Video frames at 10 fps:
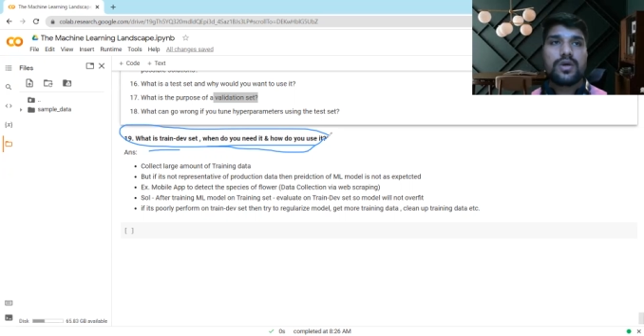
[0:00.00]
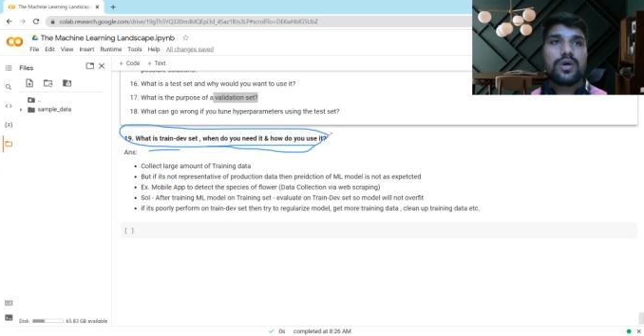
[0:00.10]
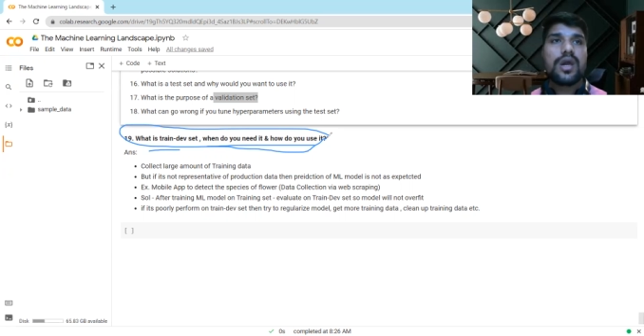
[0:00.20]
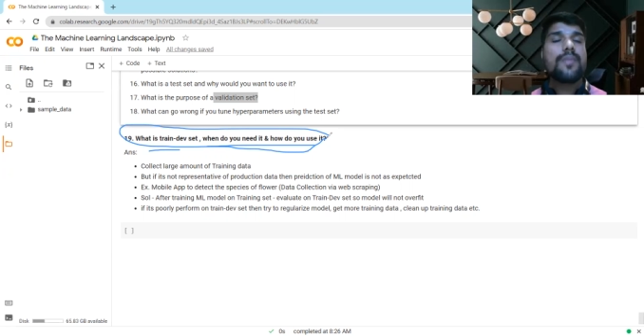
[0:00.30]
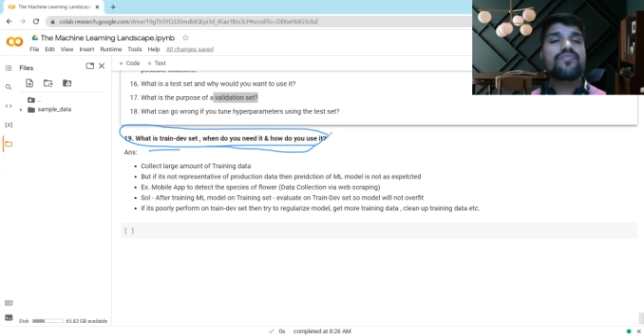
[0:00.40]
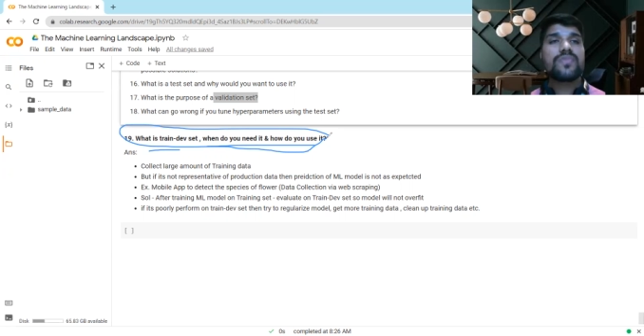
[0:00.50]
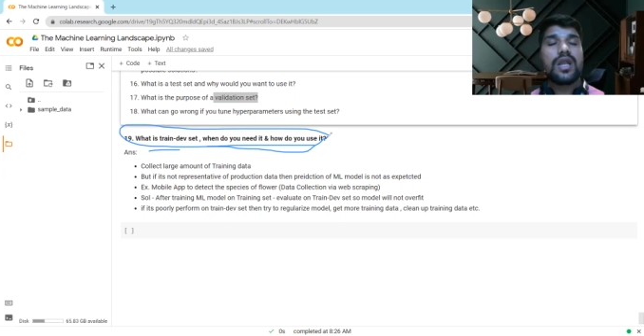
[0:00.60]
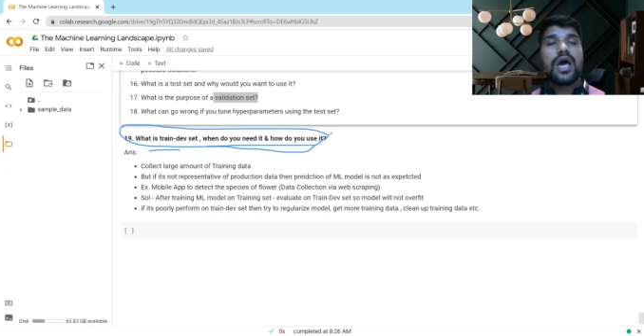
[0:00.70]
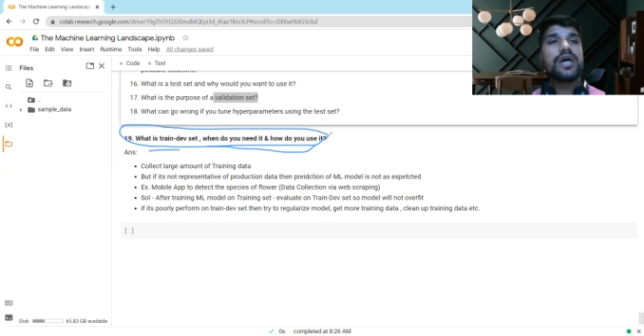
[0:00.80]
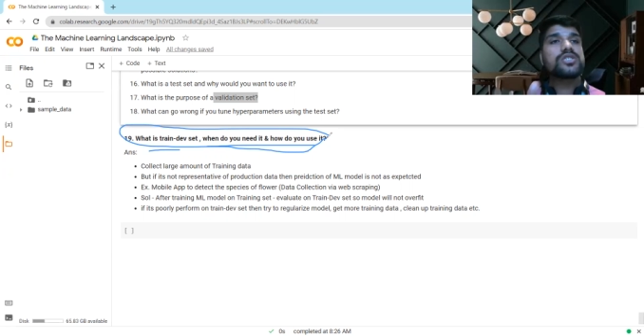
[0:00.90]
Okay,
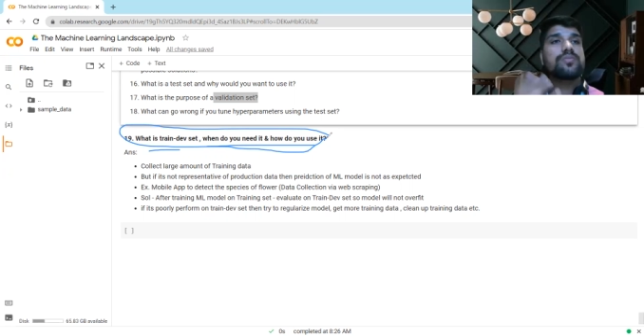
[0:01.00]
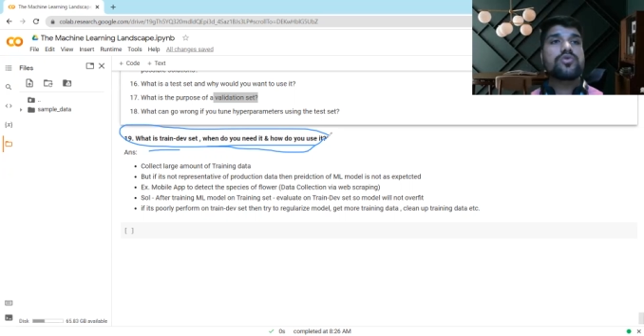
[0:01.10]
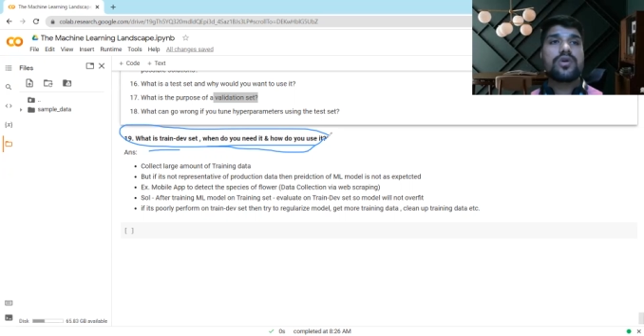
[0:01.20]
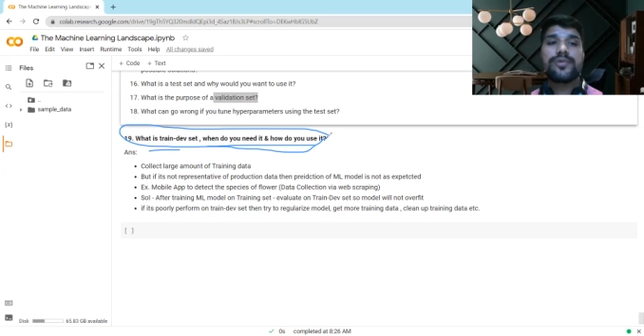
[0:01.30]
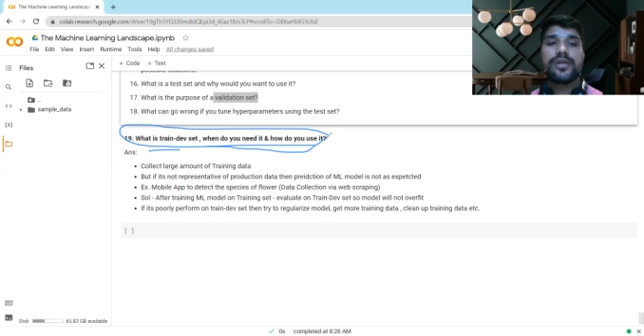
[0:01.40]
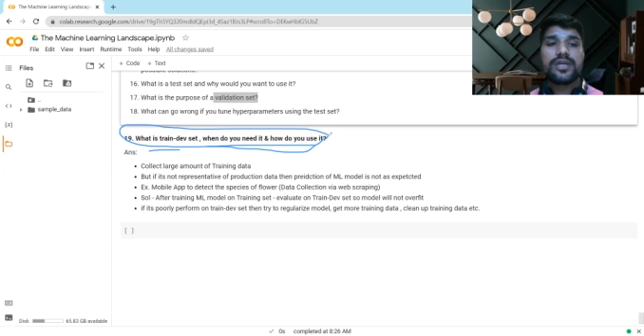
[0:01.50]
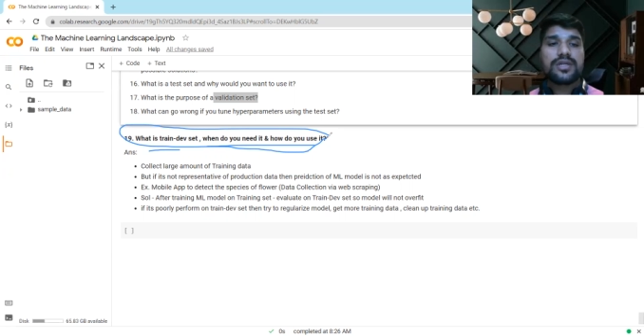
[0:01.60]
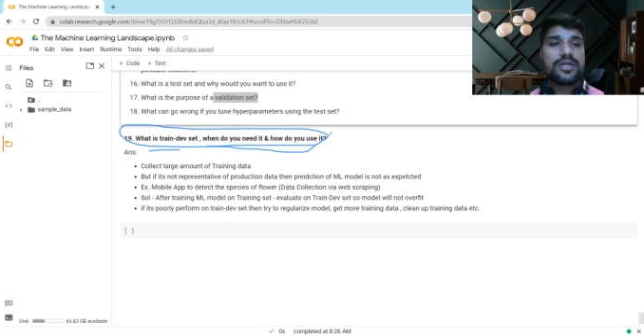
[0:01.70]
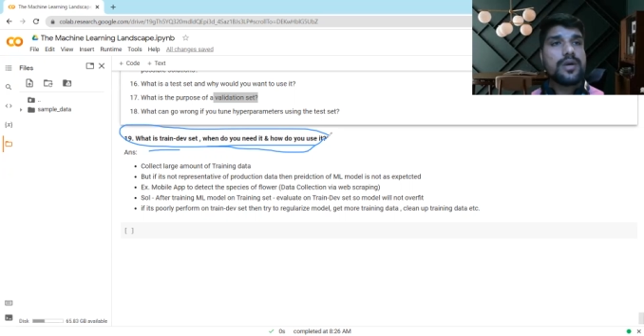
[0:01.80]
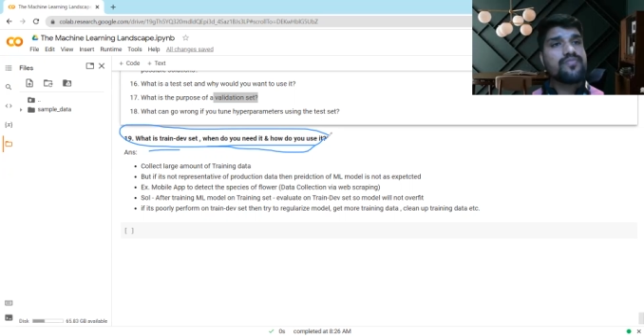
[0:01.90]
large amount of training
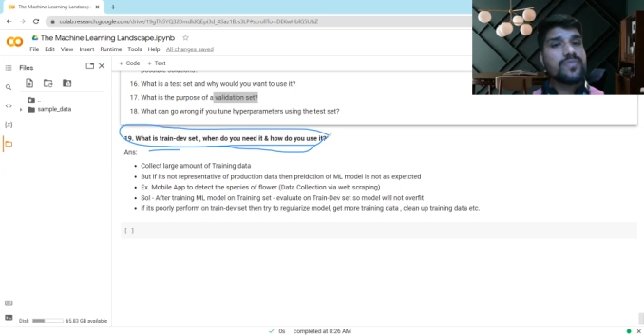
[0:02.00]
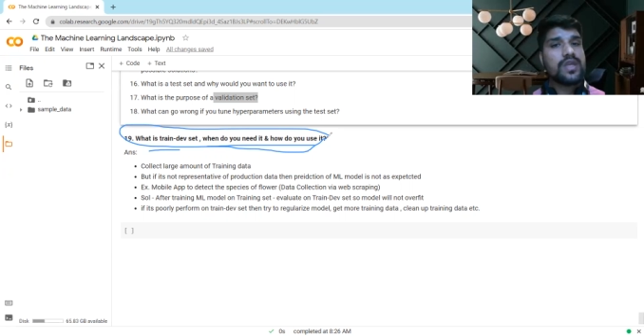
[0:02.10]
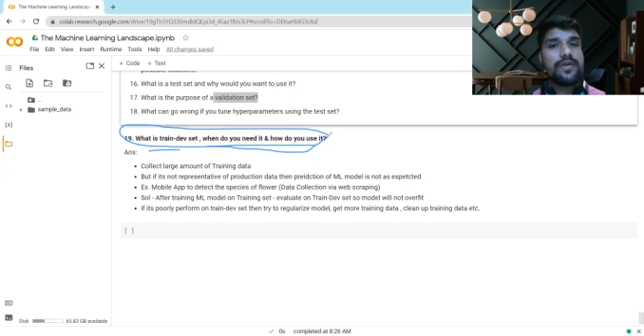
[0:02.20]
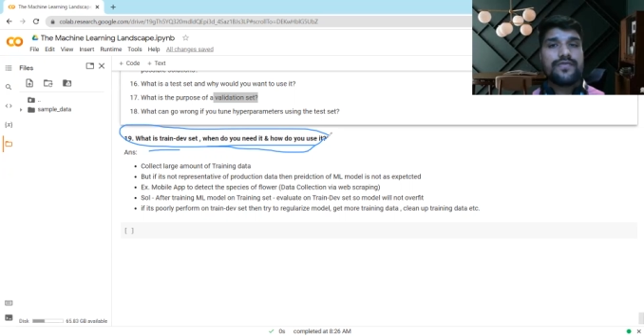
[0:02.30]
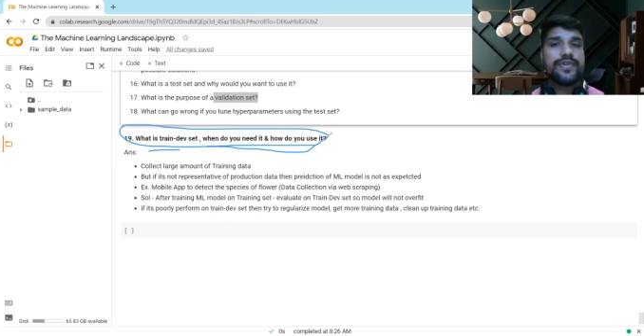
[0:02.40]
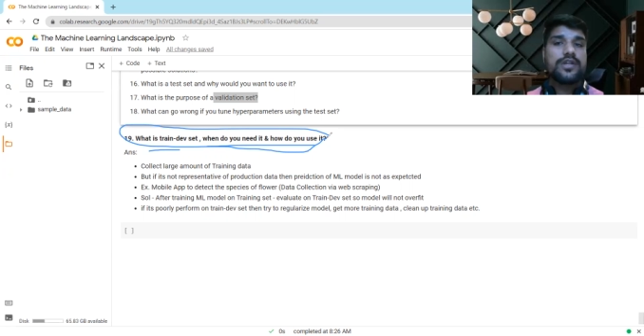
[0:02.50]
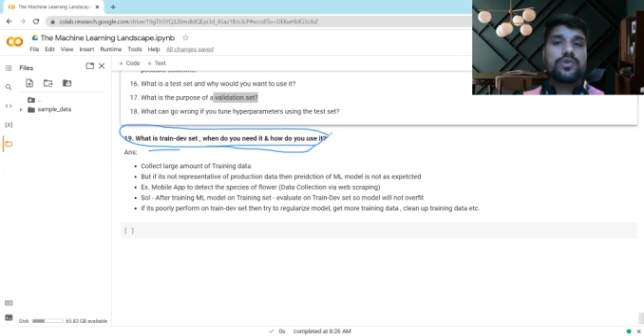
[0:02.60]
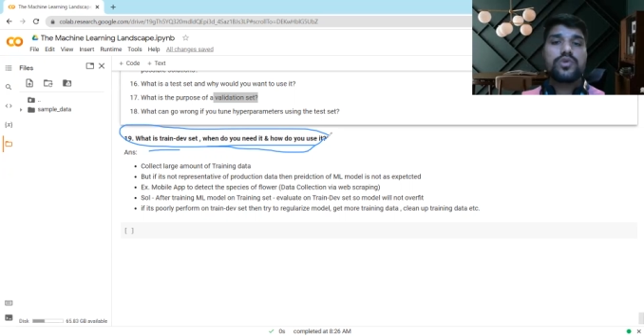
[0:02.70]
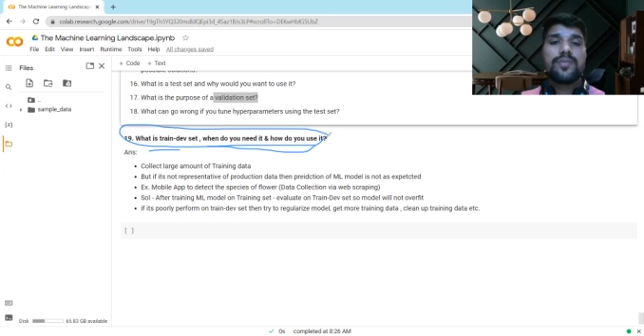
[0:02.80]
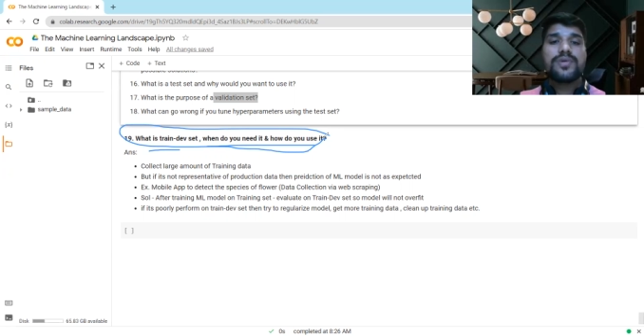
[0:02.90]
data, feed
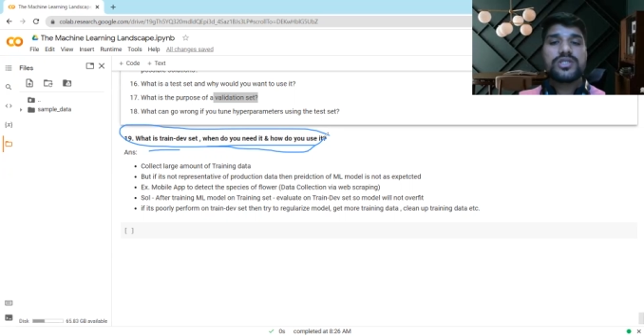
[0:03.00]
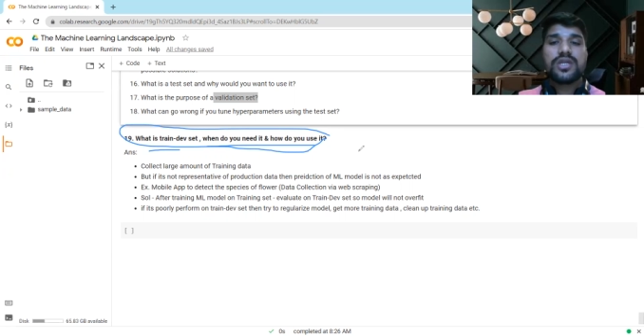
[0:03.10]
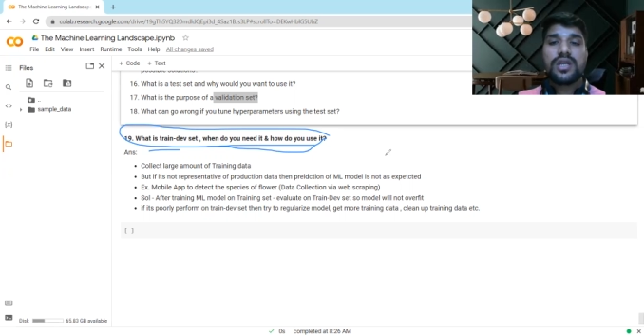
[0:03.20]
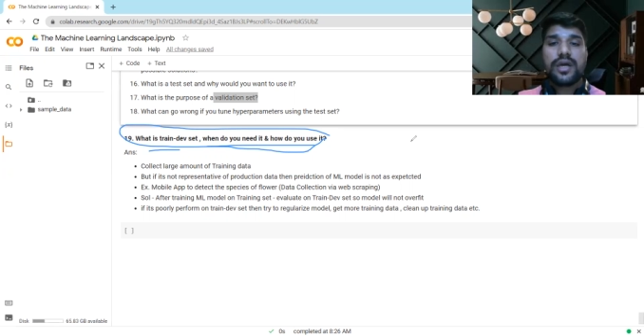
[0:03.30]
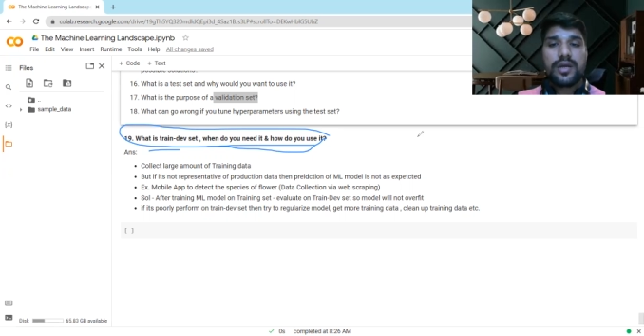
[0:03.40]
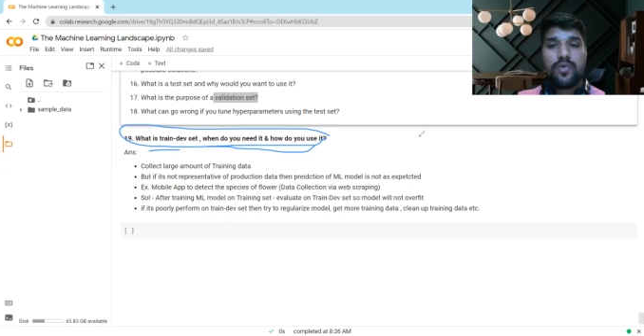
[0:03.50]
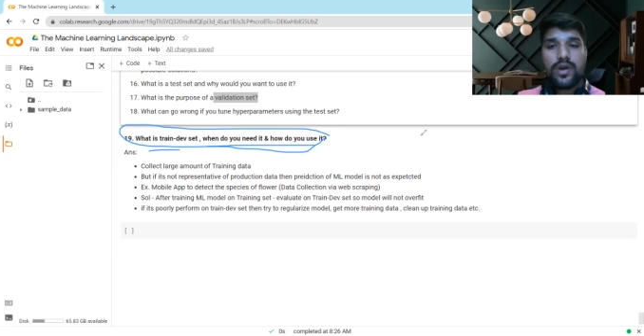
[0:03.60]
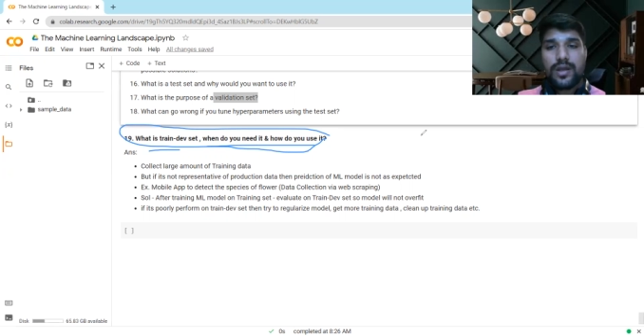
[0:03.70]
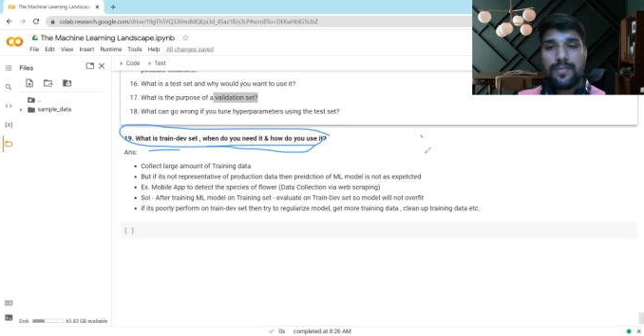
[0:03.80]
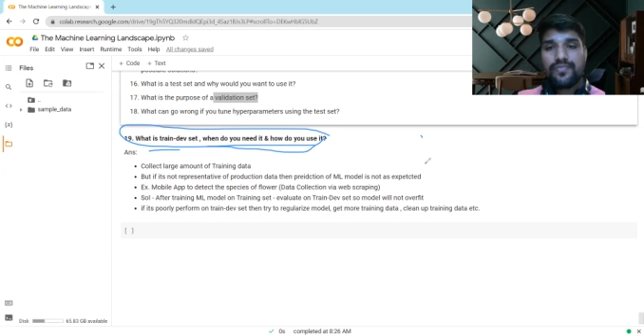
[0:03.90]
to the machine learning
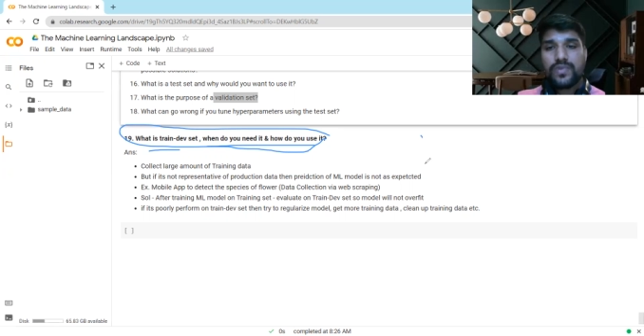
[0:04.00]
model.